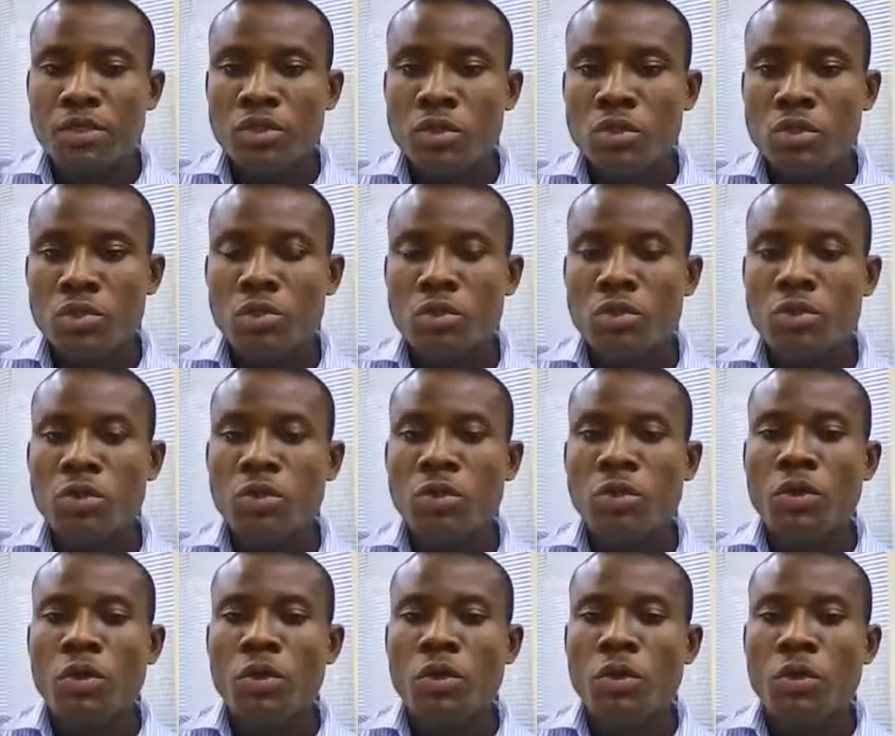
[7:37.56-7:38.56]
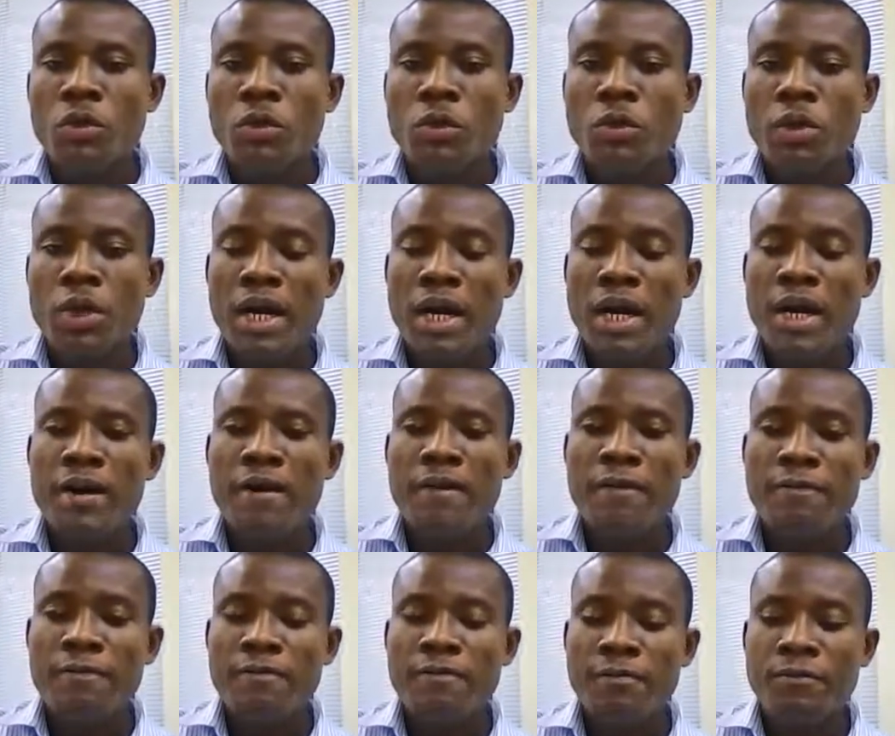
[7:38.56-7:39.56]
two, you have
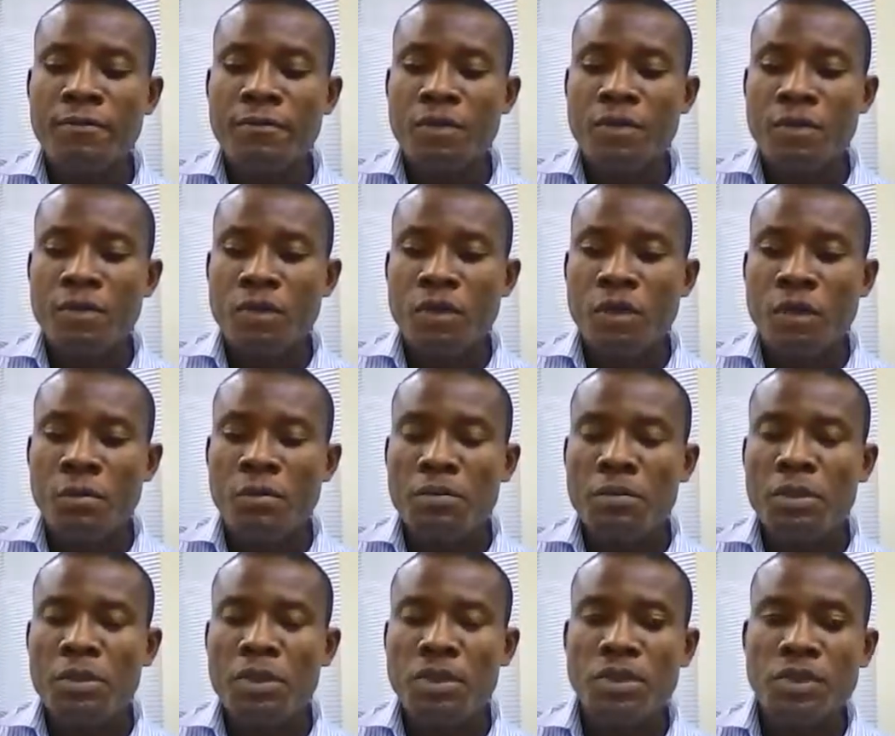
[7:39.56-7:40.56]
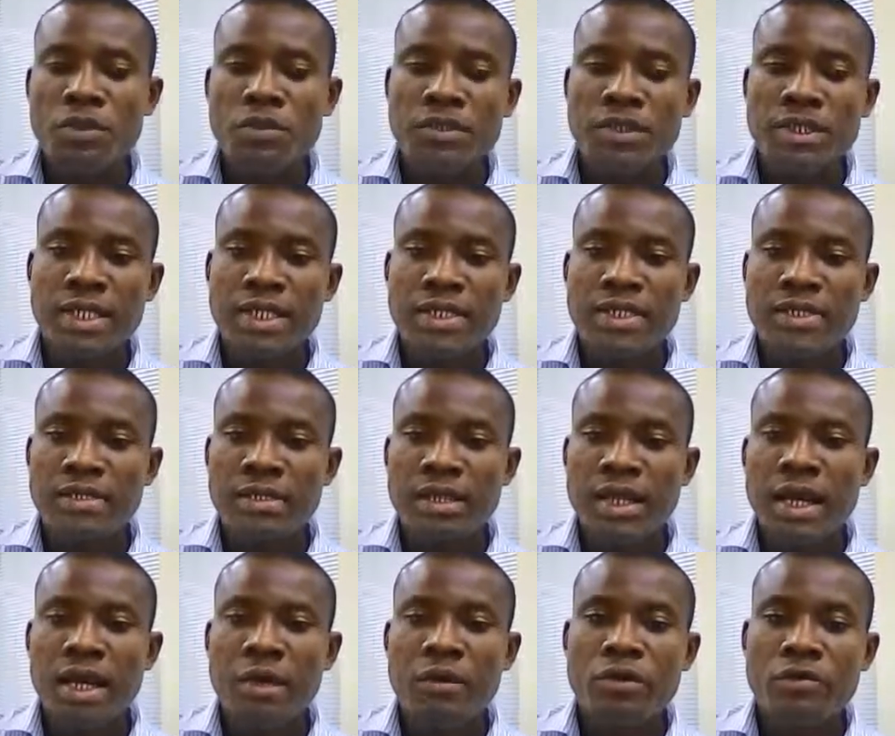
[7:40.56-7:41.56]
operations that
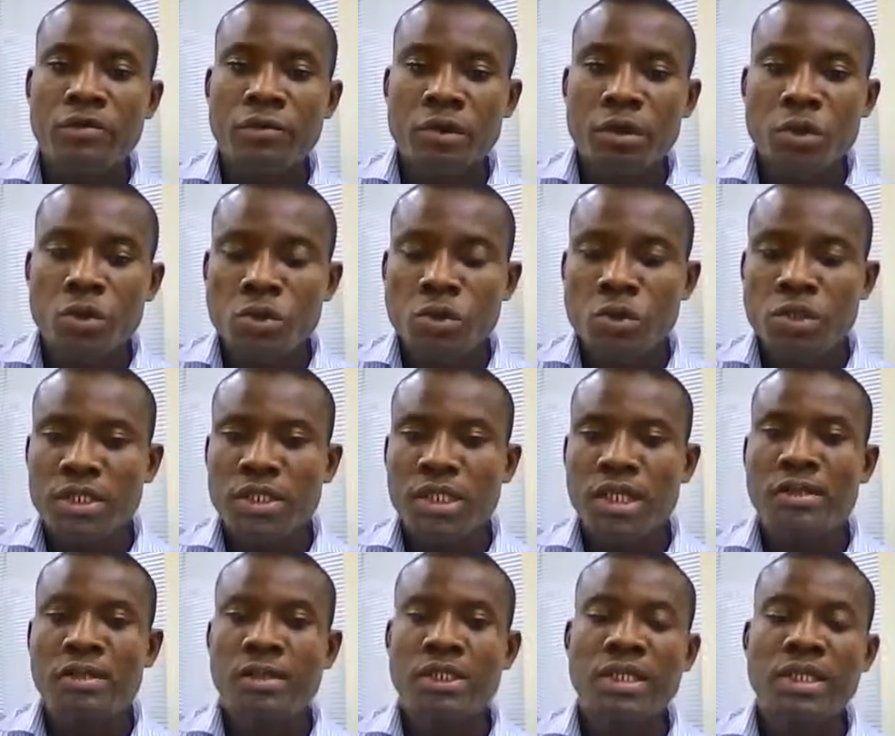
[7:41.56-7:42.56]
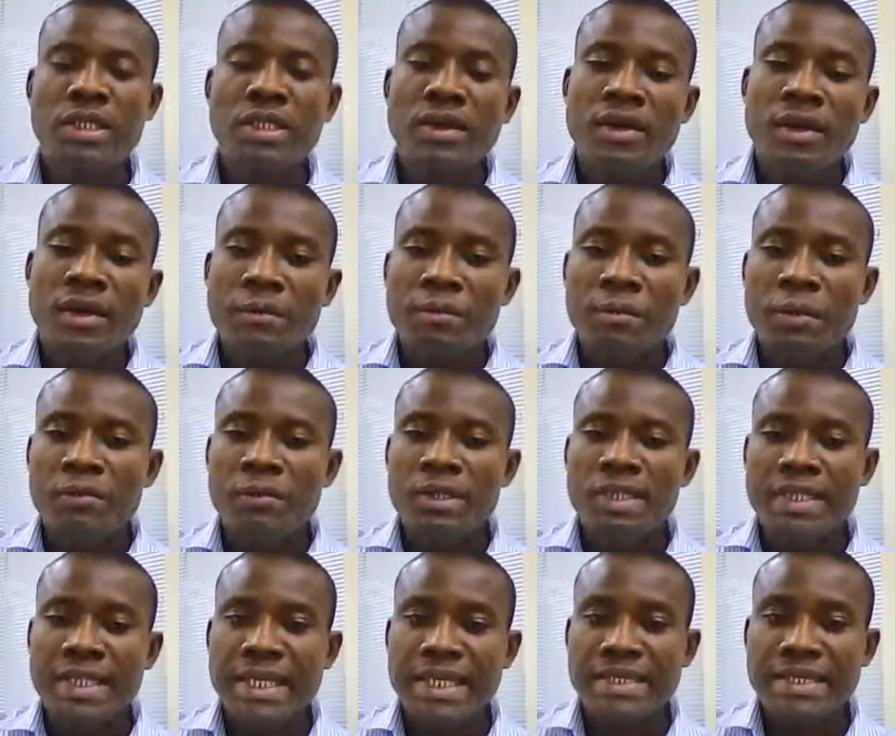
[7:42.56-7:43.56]
are revolutionary. Maybe
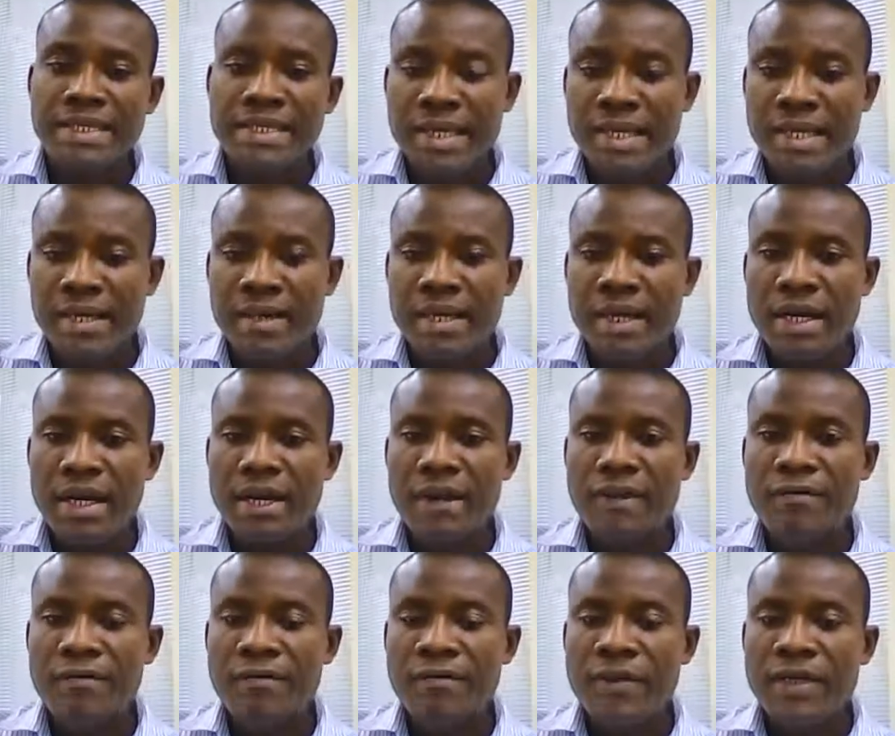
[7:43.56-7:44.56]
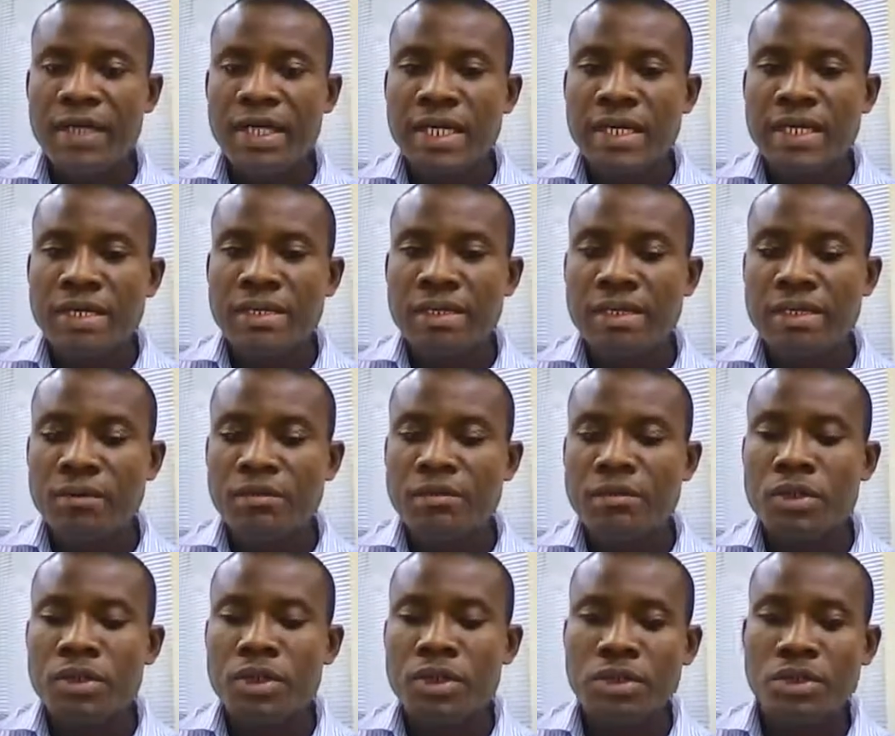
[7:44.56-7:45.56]
next year you have this
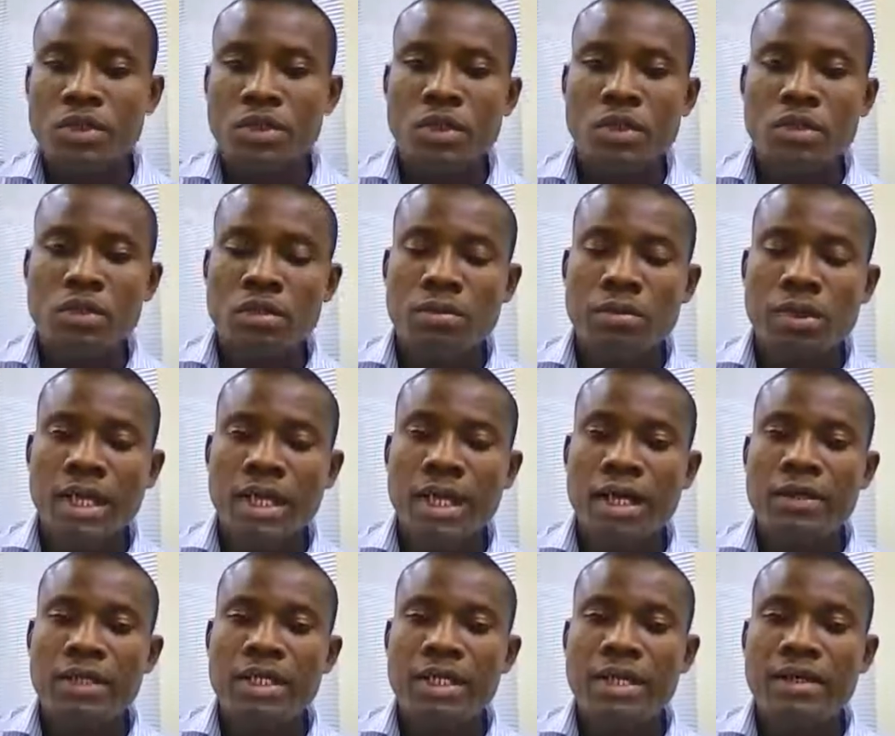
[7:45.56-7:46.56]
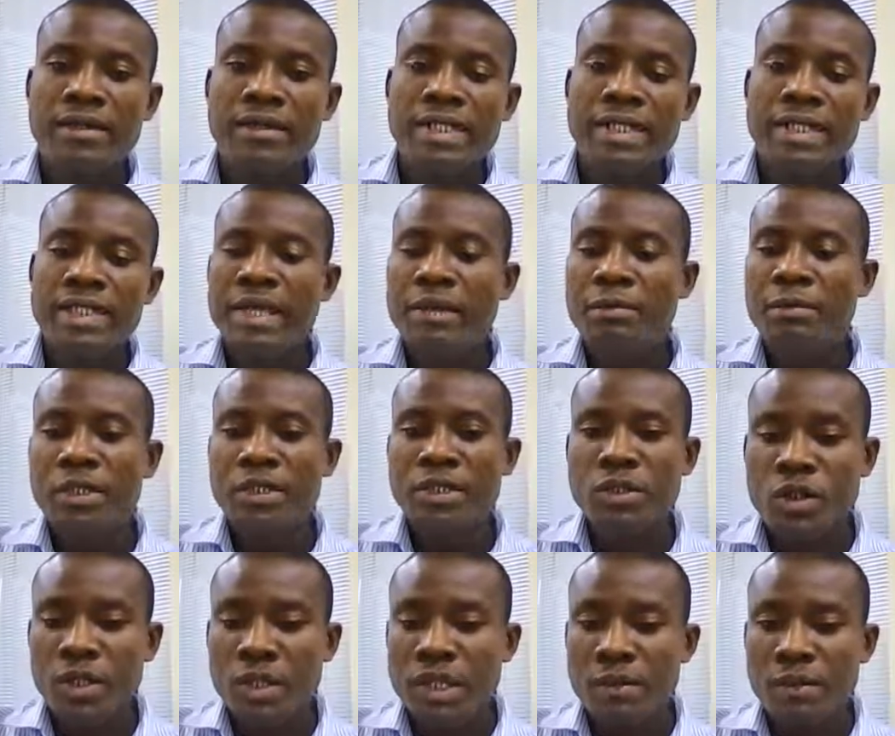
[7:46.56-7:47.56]
operation is going to be carried out in a
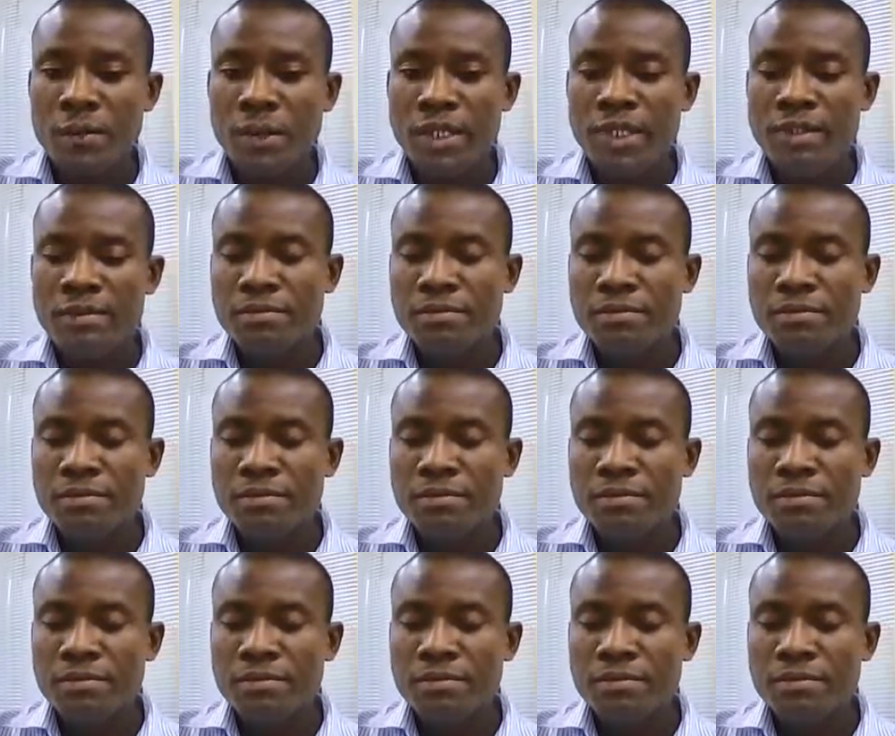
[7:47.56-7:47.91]
particular way.